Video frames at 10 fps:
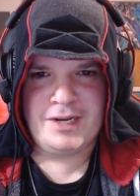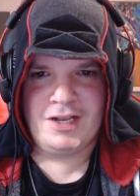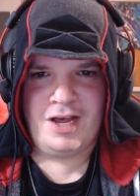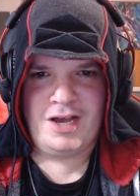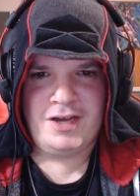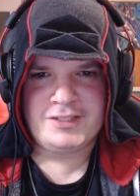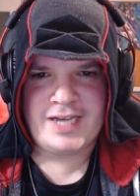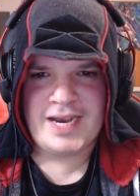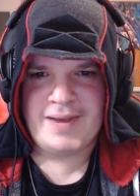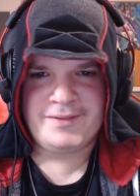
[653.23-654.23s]
a long
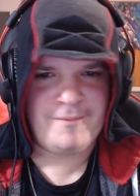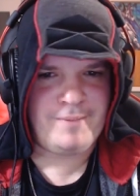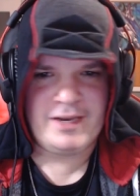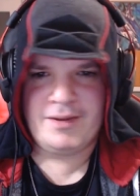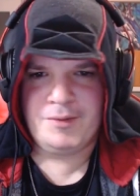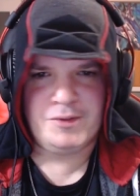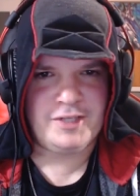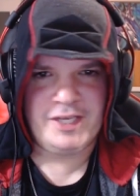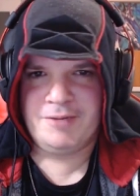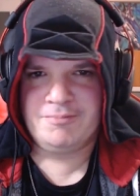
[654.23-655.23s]
time since I've been to a
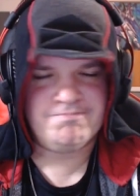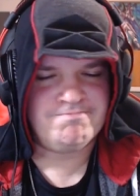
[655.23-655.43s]
museum. Nose,